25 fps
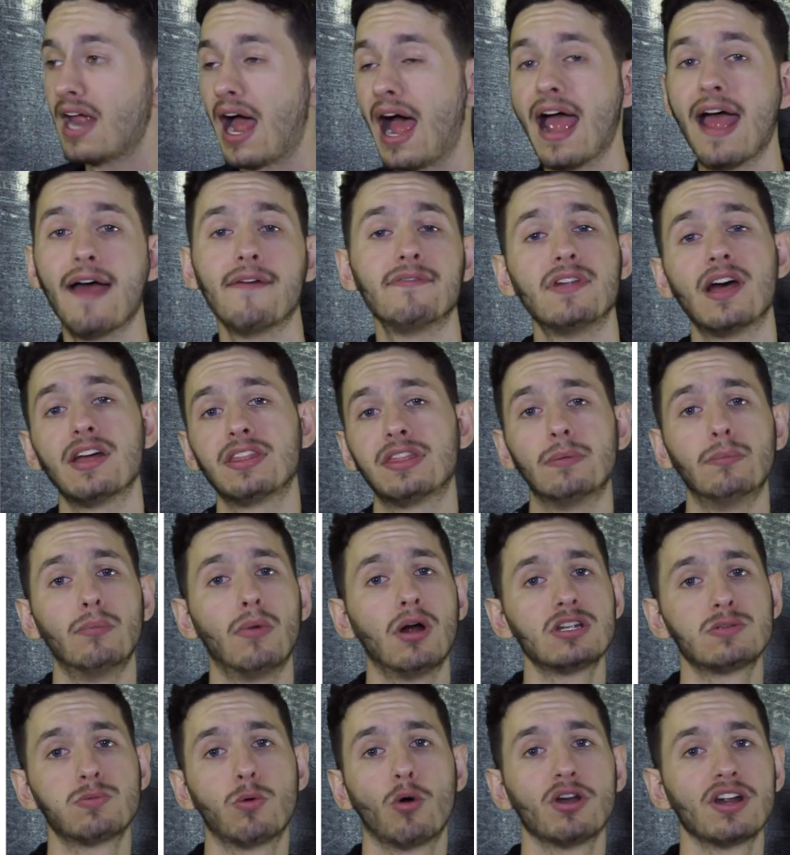I have nothing
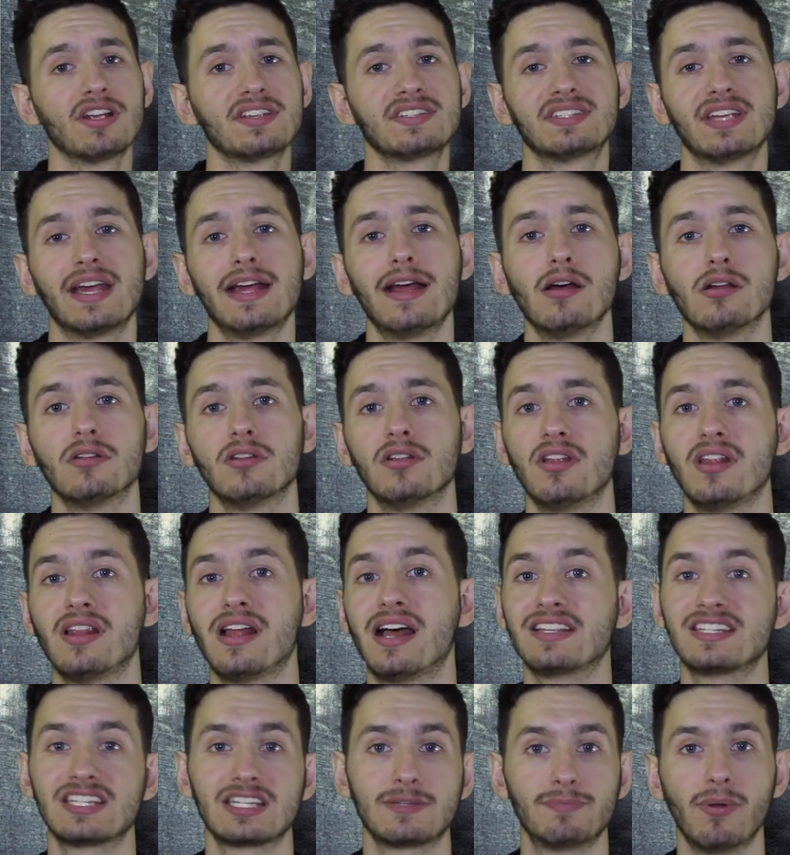much more to say other than
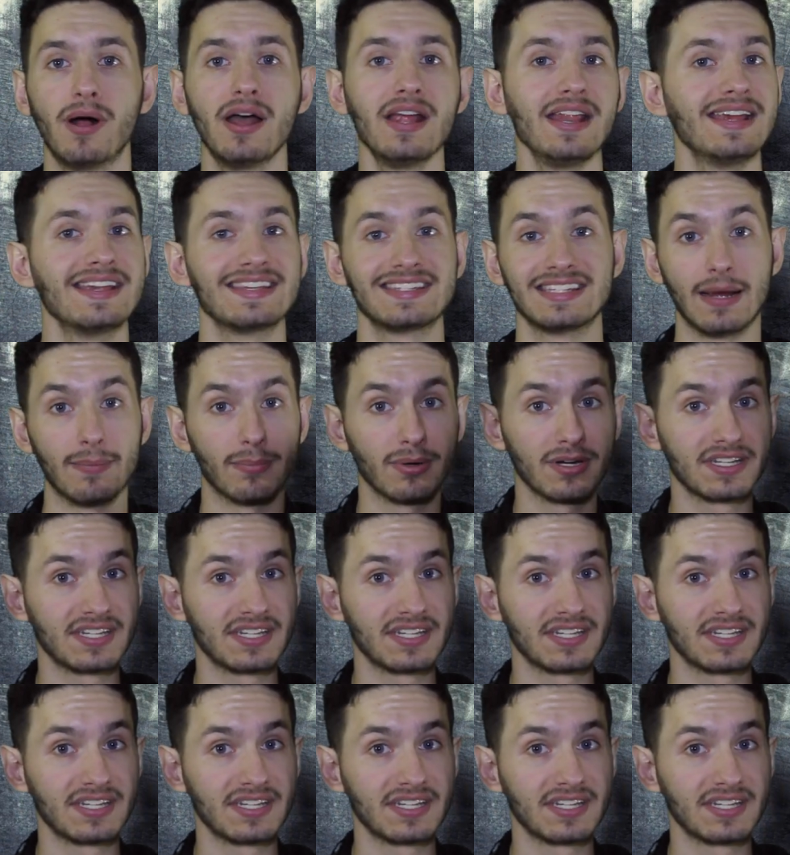that Split is number